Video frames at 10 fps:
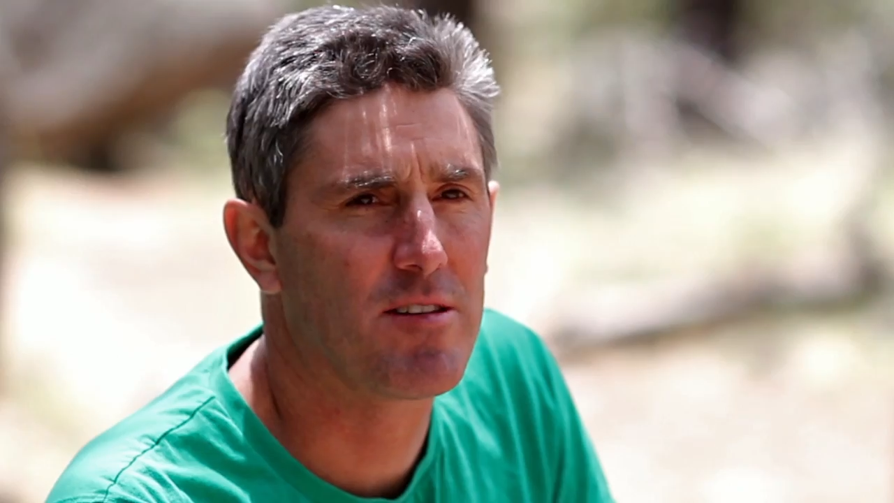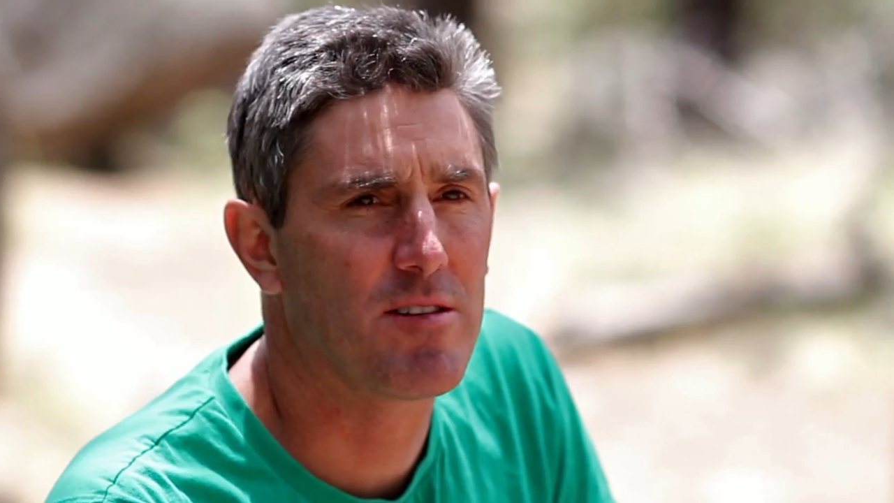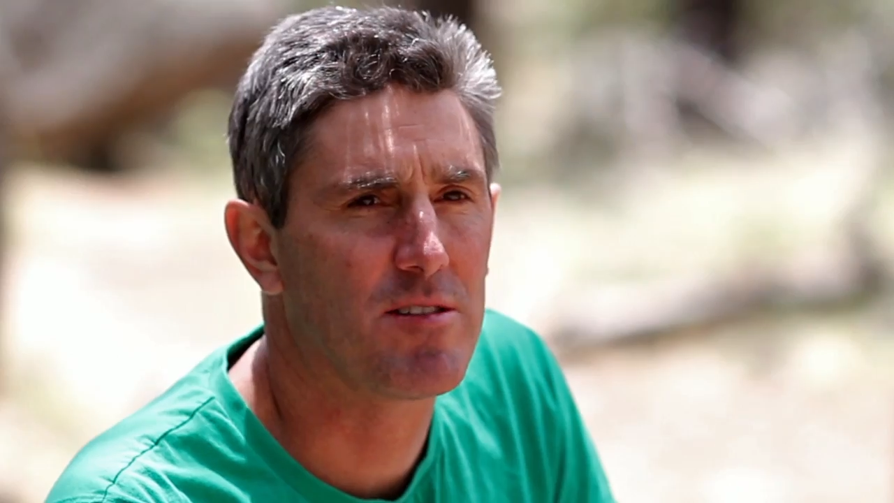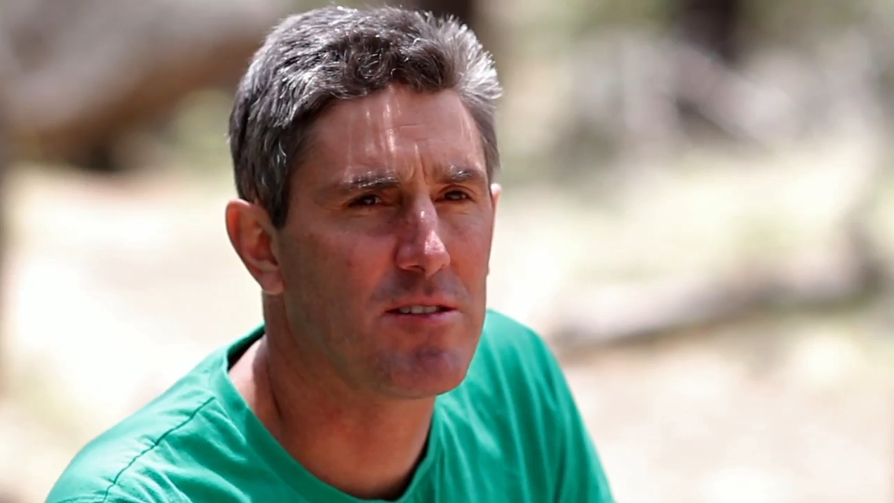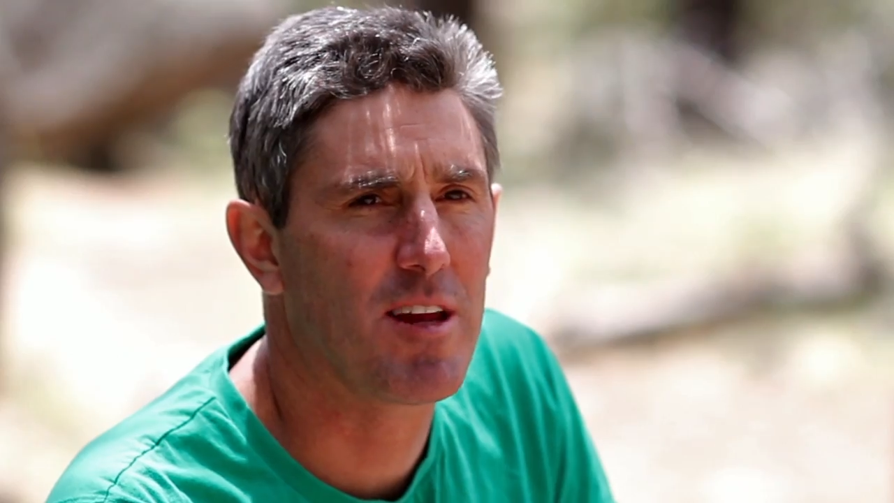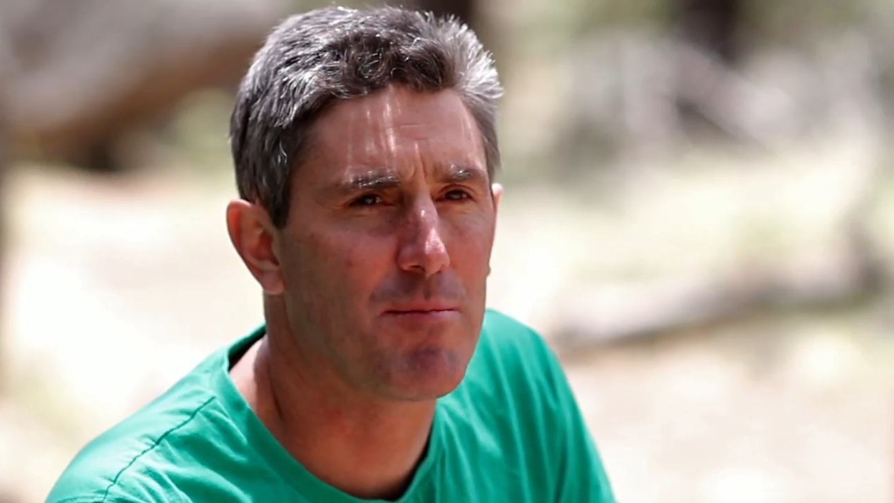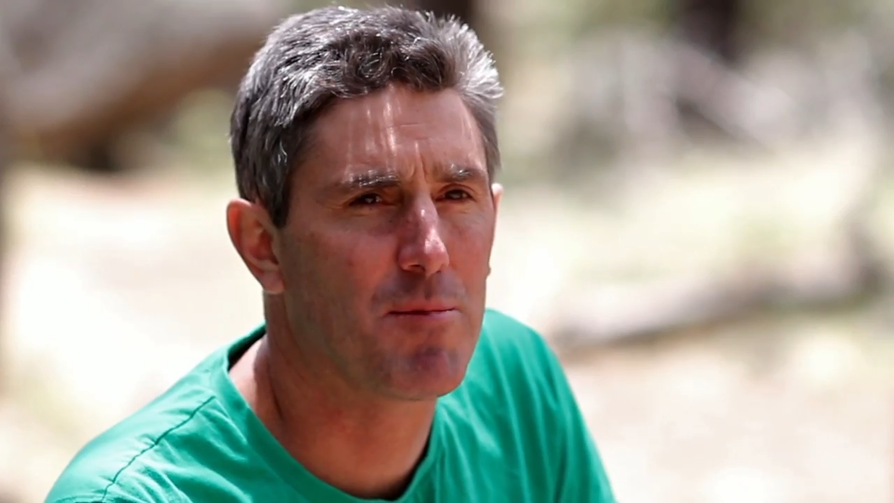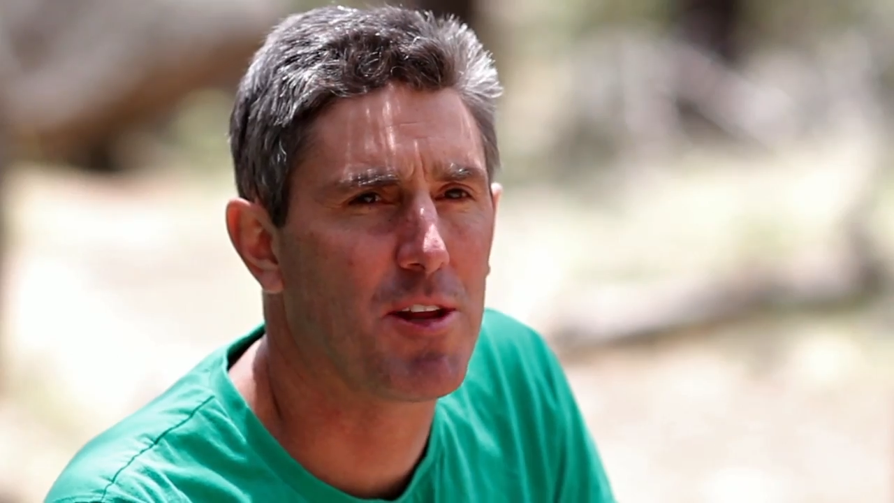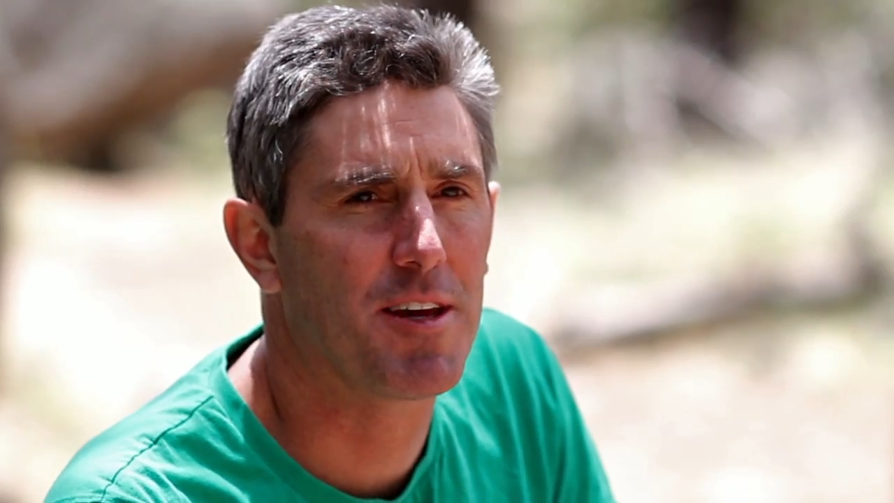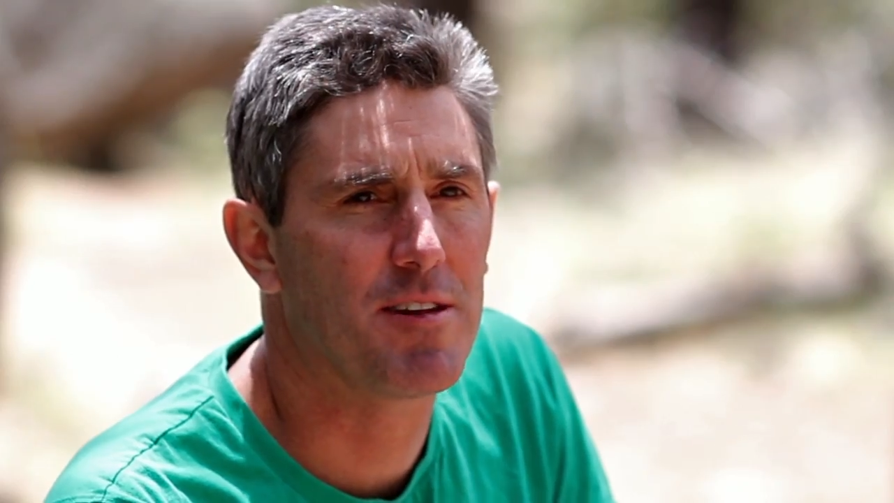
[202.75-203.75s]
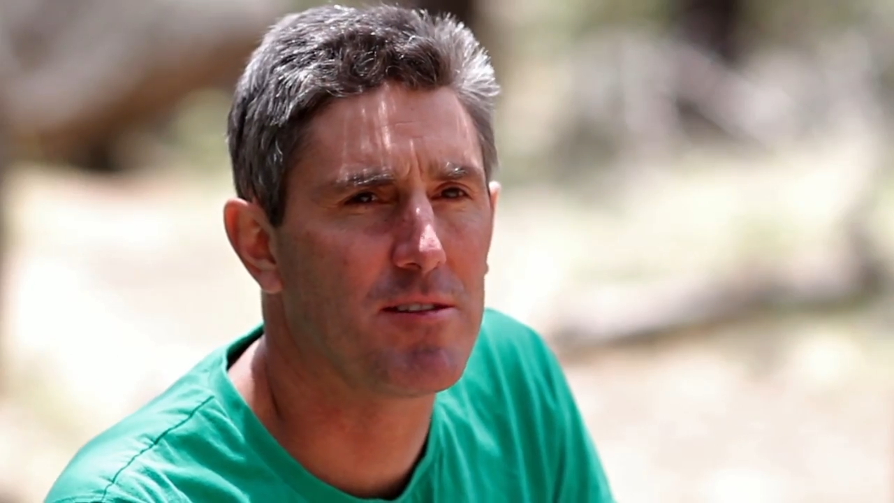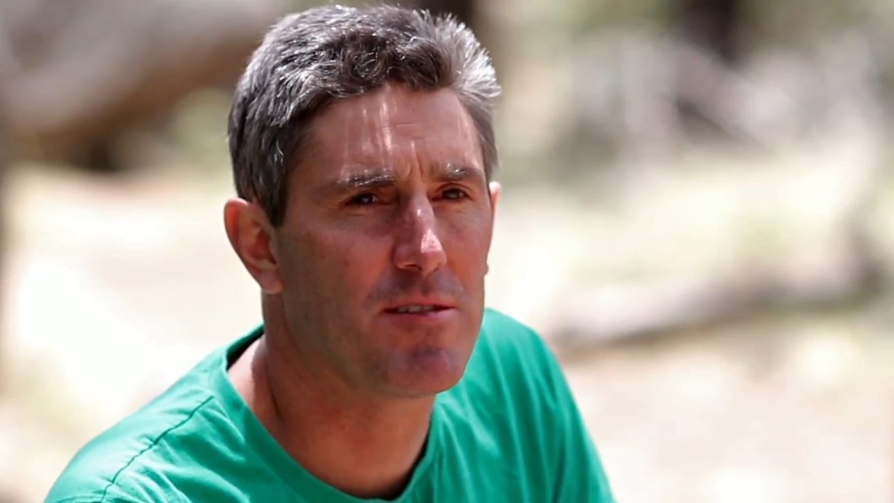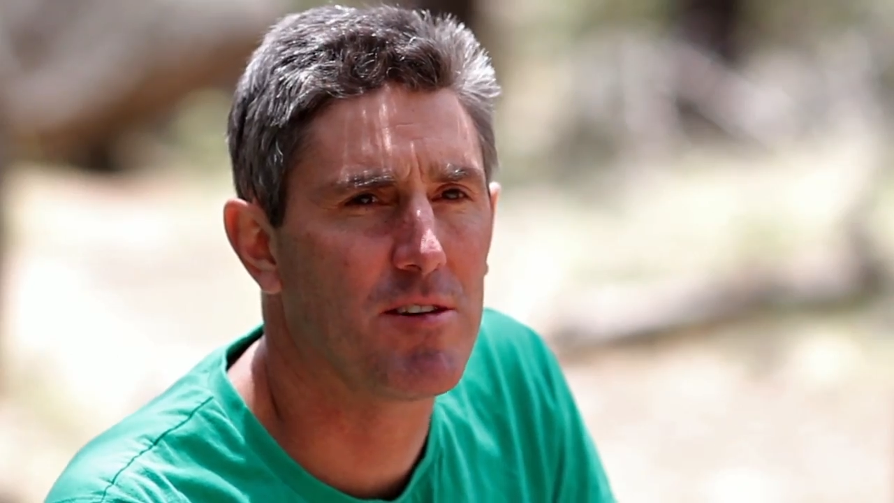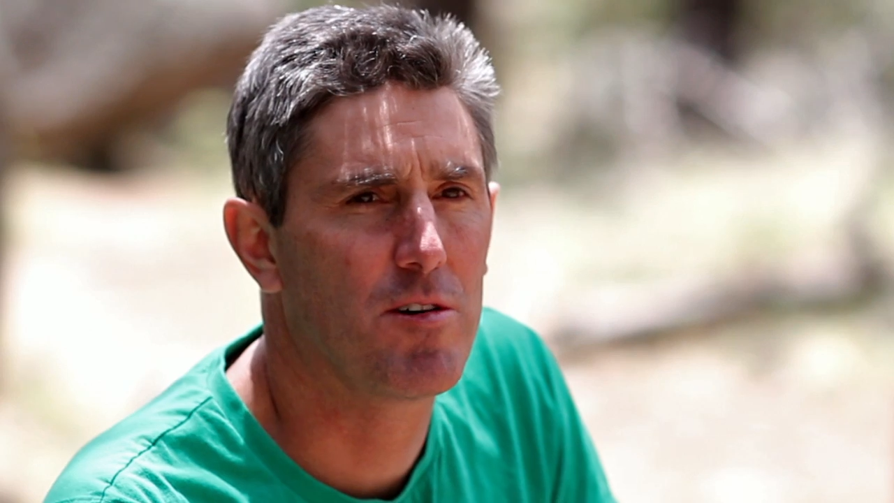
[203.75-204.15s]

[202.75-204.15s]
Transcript: to the same place